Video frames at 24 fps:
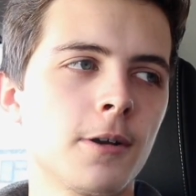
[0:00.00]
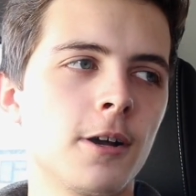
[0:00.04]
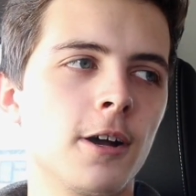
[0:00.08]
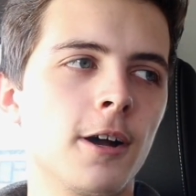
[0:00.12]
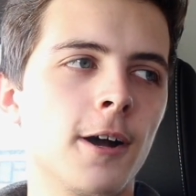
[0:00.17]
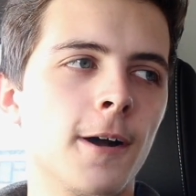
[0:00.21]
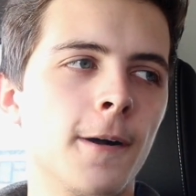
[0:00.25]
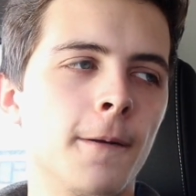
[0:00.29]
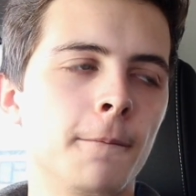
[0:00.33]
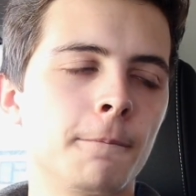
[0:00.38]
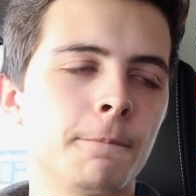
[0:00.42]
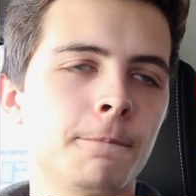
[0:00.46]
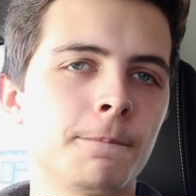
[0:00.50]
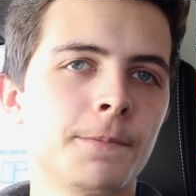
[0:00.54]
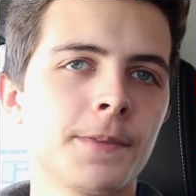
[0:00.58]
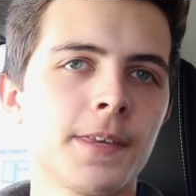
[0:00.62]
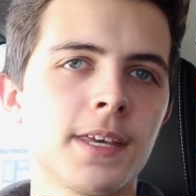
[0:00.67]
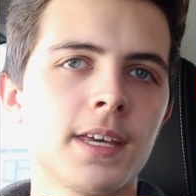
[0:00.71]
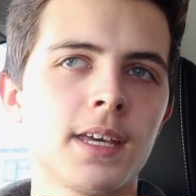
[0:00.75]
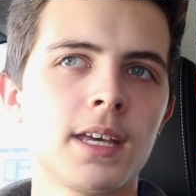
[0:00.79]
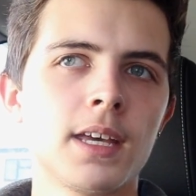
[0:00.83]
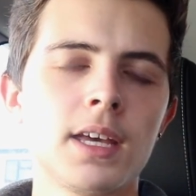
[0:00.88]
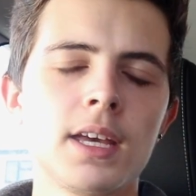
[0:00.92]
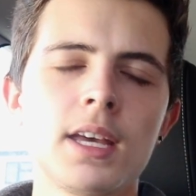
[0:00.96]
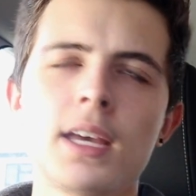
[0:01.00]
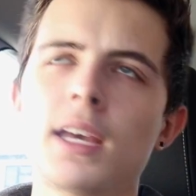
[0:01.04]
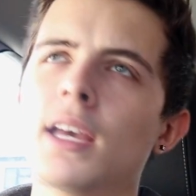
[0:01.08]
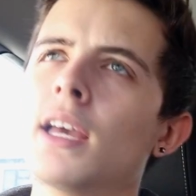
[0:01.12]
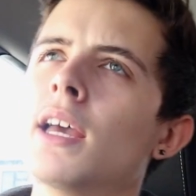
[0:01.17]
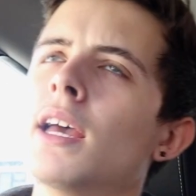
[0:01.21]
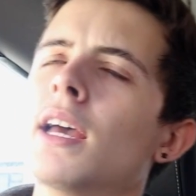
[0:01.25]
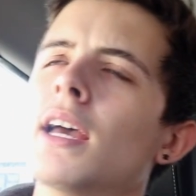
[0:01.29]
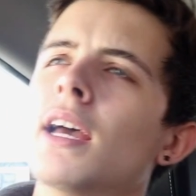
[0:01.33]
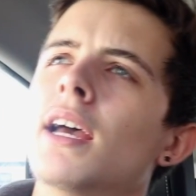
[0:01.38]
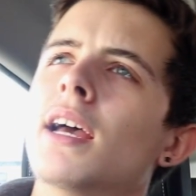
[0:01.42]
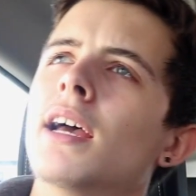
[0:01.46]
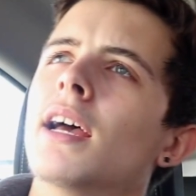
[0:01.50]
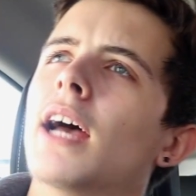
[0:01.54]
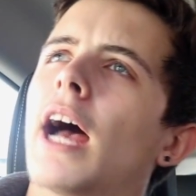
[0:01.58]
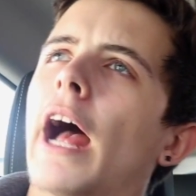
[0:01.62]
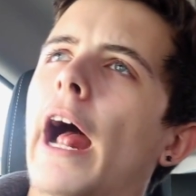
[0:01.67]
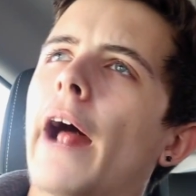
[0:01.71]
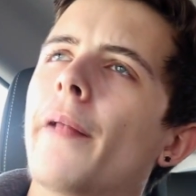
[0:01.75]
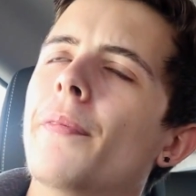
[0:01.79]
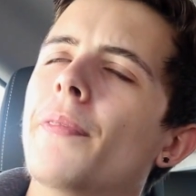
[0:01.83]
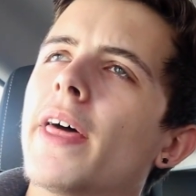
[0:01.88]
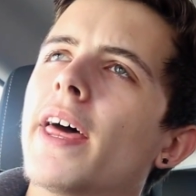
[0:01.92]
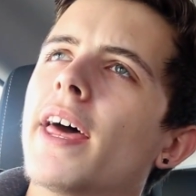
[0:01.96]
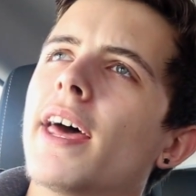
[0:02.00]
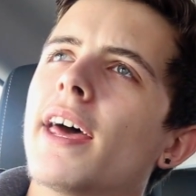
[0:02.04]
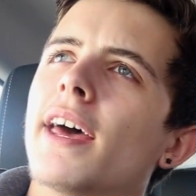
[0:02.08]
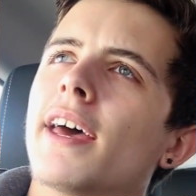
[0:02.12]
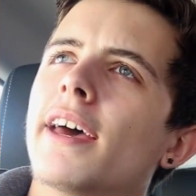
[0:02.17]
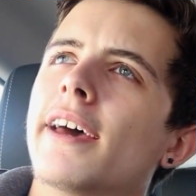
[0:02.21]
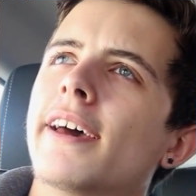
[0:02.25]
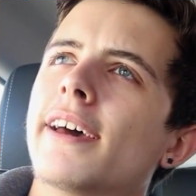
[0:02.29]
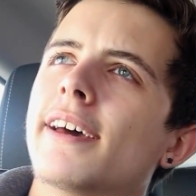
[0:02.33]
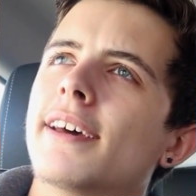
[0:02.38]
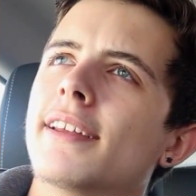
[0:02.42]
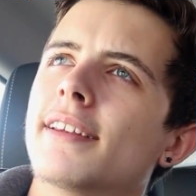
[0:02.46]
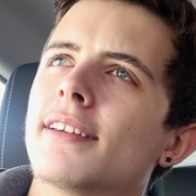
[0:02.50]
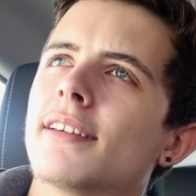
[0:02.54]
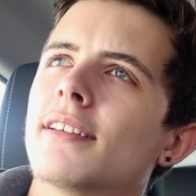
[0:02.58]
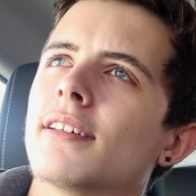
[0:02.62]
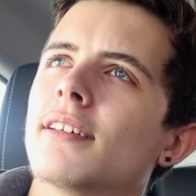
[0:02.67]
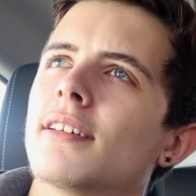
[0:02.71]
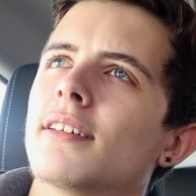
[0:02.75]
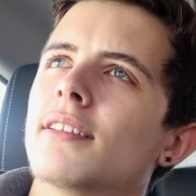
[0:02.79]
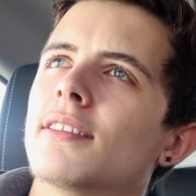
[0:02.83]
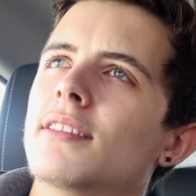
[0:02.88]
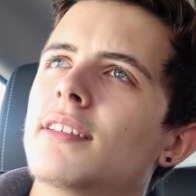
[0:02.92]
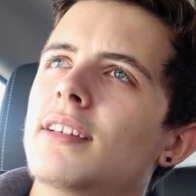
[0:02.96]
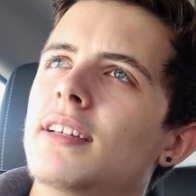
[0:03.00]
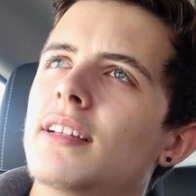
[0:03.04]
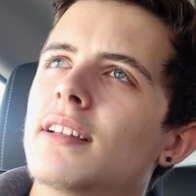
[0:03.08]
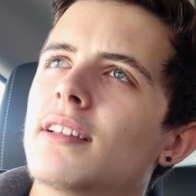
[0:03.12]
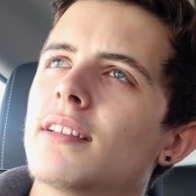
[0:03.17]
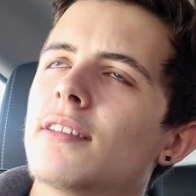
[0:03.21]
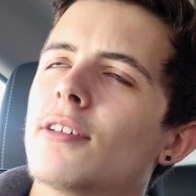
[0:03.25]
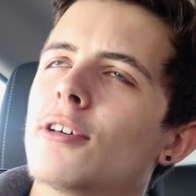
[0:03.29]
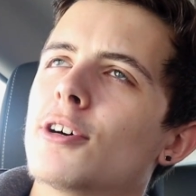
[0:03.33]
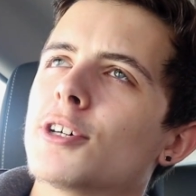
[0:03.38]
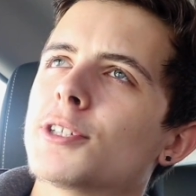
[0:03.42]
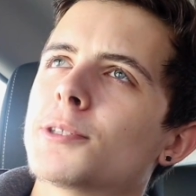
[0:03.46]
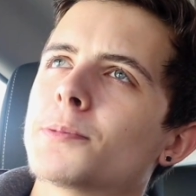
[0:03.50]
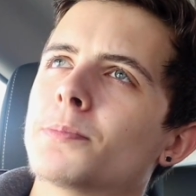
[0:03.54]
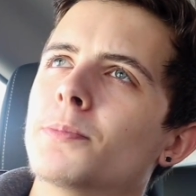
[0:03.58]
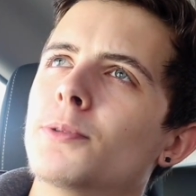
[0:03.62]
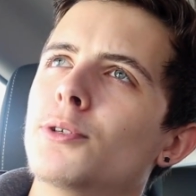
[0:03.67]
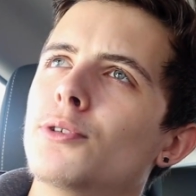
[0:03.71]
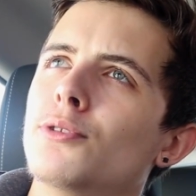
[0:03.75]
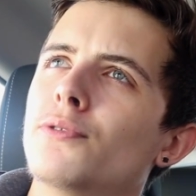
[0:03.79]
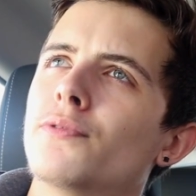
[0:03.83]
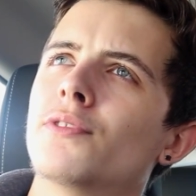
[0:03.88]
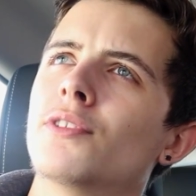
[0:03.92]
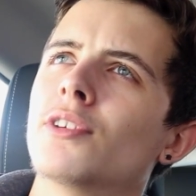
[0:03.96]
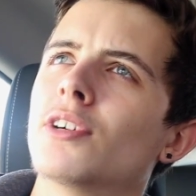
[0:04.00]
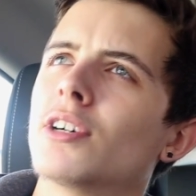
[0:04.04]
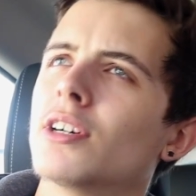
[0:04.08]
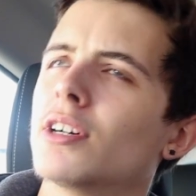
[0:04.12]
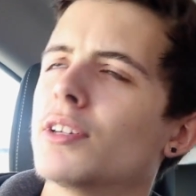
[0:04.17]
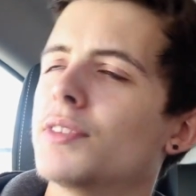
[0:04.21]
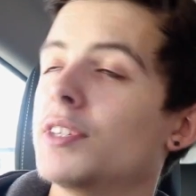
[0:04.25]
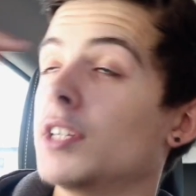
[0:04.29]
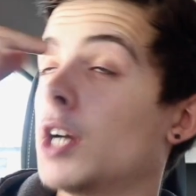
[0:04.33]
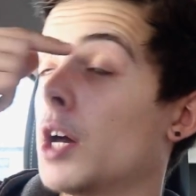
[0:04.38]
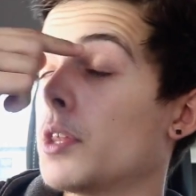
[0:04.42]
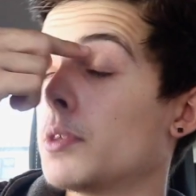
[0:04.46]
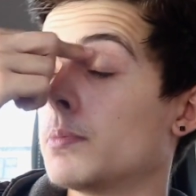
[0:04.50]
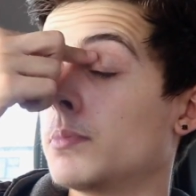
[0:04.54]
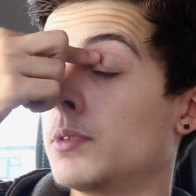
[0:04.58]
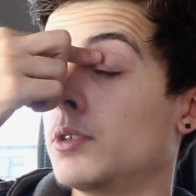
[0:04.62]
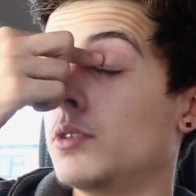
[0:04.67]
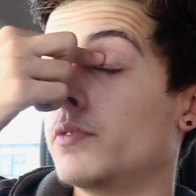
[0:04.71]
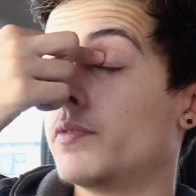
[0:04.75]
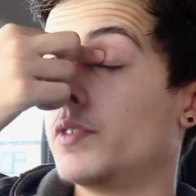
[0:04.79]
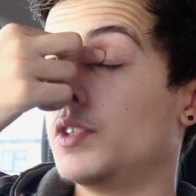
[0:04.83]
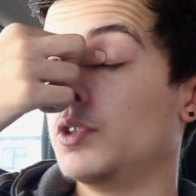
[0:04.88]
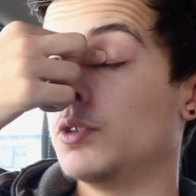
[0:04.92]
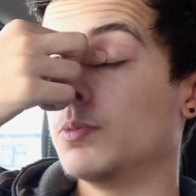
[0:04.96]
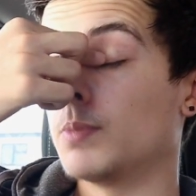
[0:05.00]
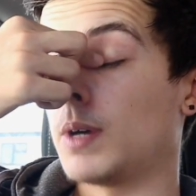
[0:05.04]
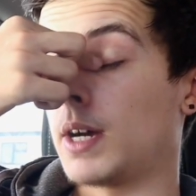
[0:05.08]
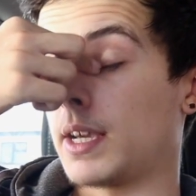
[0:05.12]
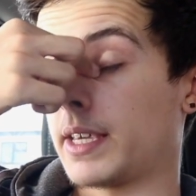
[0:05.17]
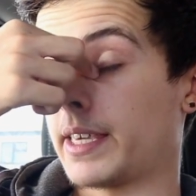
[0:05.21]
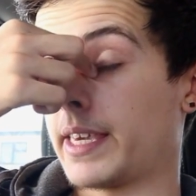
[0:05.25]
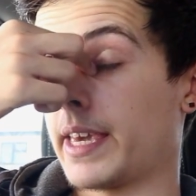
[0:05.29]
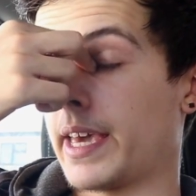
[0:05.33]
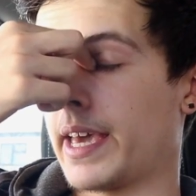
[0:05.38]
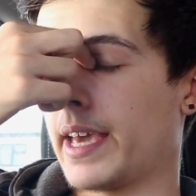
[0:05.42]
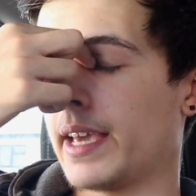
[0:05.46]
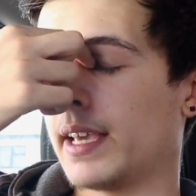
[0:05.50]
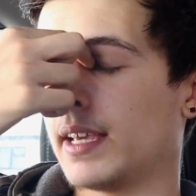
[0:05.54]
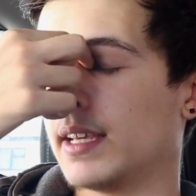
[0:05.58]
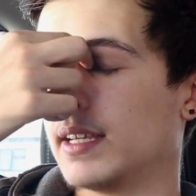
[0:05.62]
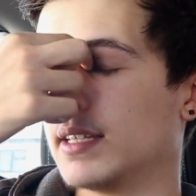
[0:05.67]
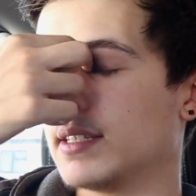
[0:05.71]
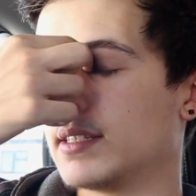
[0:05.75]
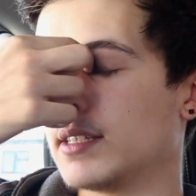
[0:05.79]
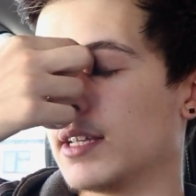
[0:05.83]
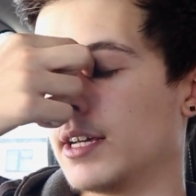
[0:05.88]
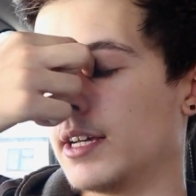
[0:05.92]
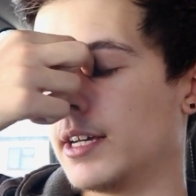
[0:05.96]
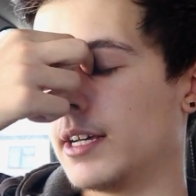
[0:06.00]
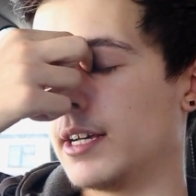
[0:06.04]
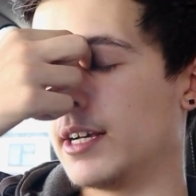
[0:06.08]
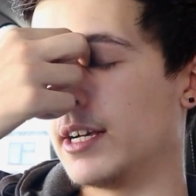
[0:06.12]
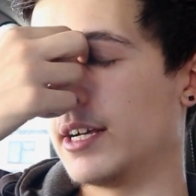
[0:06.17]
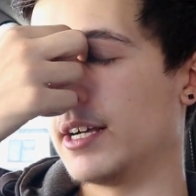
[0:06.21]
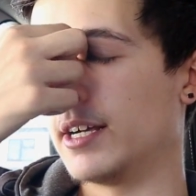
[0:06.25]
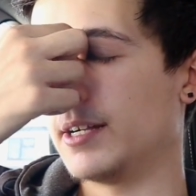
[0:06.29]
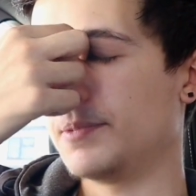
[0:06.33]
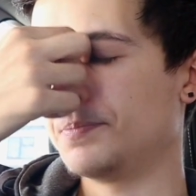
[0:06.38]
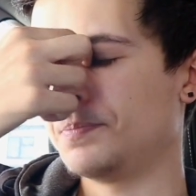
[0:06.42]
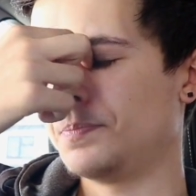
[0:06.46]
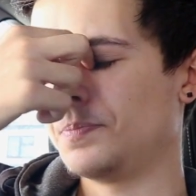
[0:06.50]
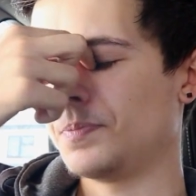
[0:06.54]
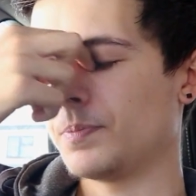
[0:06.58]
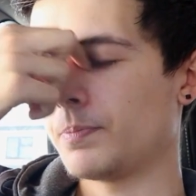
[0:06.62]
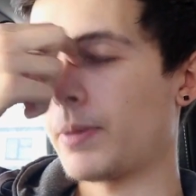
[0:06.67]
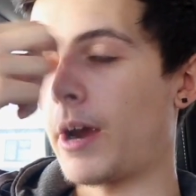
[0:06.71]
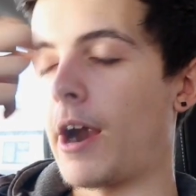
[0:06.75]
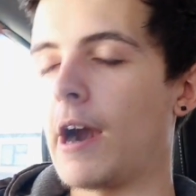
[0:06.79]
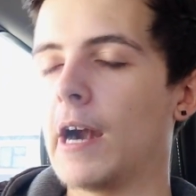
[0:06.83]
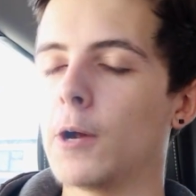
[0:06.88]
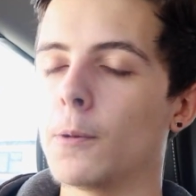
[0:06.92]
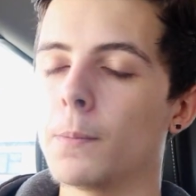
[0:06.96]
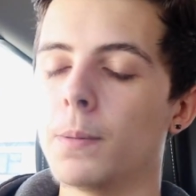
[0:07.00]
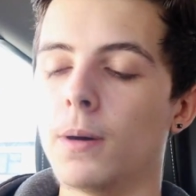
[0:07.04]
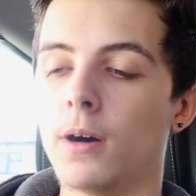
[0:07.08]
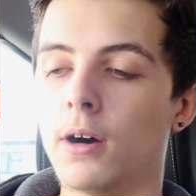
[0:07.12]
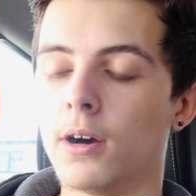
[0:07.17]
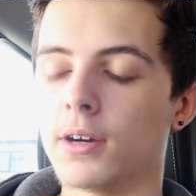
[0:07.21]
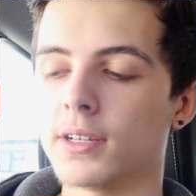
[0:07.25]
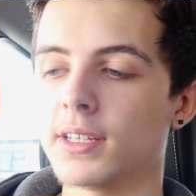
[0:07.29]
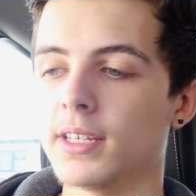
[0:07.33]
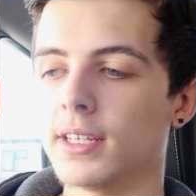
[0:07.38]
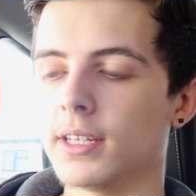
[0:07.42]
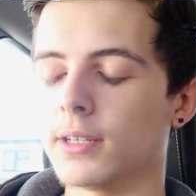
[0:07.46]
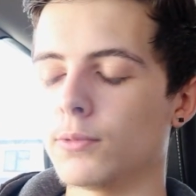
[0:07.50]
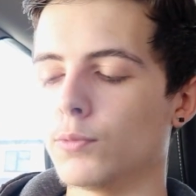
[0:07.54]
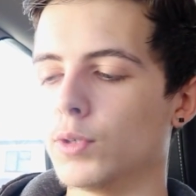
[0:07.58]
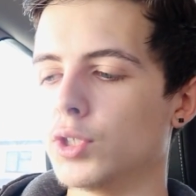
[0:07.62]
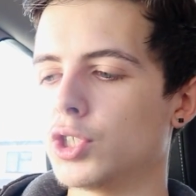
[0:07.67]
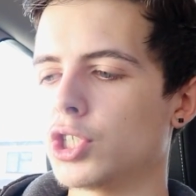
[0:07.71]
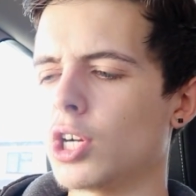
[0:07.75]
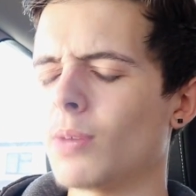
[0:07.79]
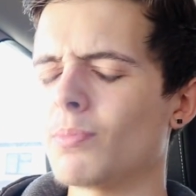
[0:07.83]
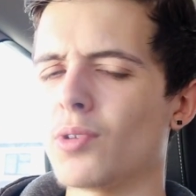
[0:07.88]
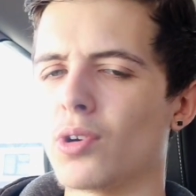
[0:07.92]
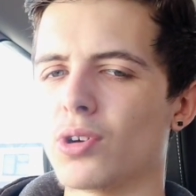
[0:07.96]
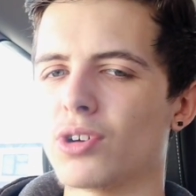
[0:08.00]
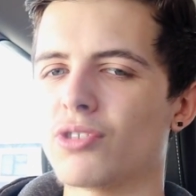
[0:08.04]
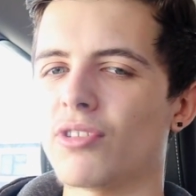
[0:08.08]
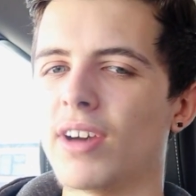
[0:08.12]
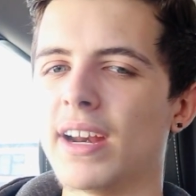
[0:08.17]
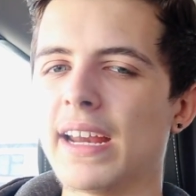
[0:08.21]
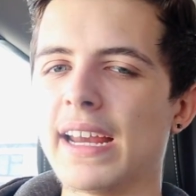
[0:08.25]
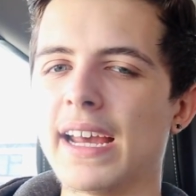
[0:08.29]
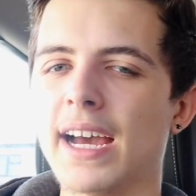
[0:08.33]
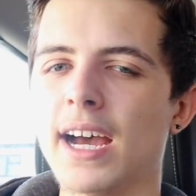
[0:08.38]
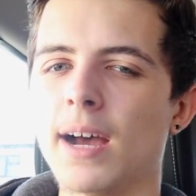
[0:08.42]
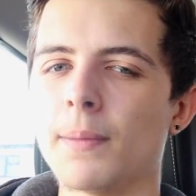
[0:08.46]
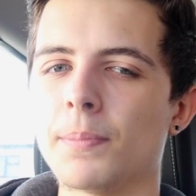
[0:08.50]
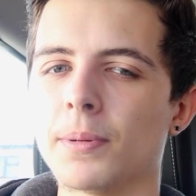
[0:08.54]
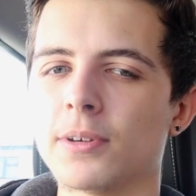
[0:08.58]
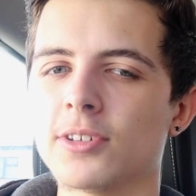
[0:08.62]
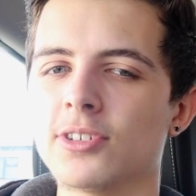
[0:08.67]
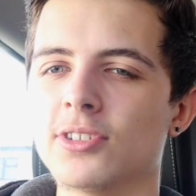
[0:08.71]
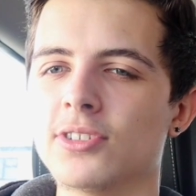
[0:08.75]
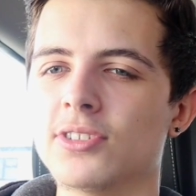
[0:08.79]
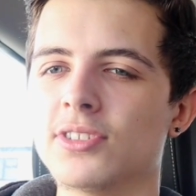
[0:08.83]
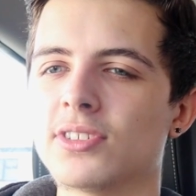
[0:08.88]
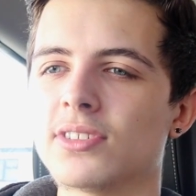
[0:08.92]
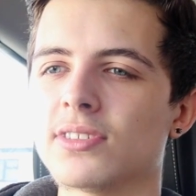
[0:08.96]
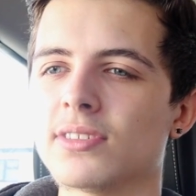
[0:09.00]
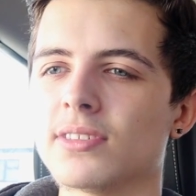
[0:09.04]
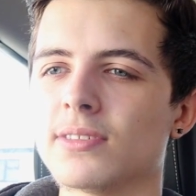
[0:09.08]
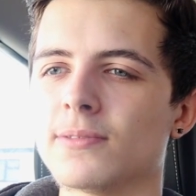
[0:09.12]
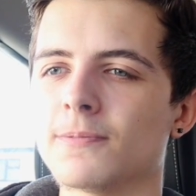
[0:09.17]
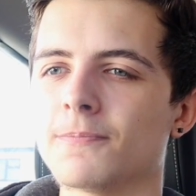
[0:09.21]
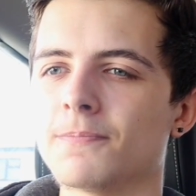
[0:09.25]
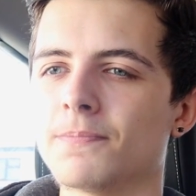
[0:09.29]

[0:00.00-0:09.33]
And then the last maneuver, the other maneuver you might get is parallel parking, which I'm not great at because,